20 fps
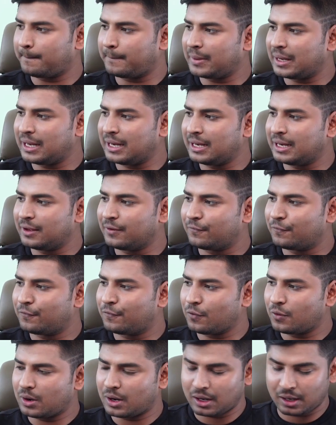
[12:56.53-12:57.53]

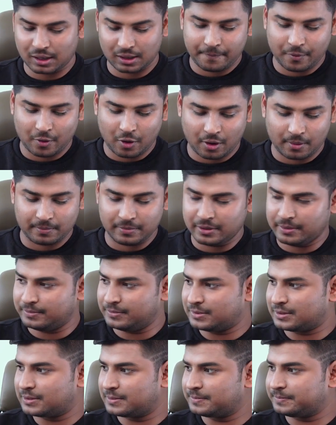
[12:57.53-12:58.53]
meaningful
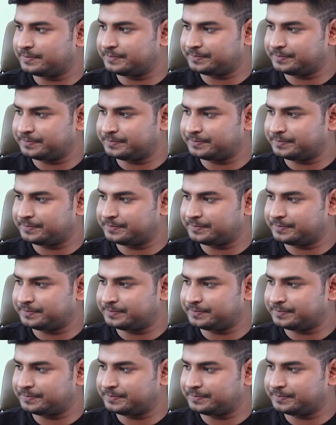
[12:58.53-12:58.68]
problems